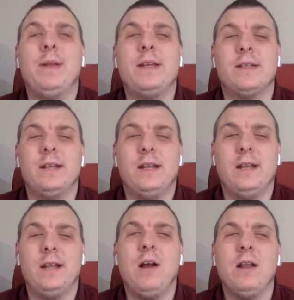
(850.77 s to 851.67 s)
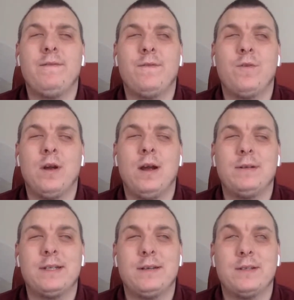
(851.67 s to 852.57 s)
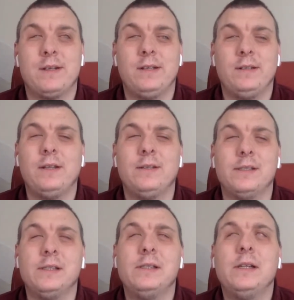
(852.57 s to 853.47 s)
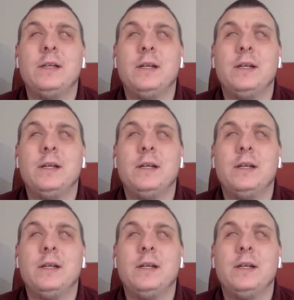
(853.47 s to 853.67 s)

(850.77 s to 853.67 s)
And listen, I live 4 hours outside of London.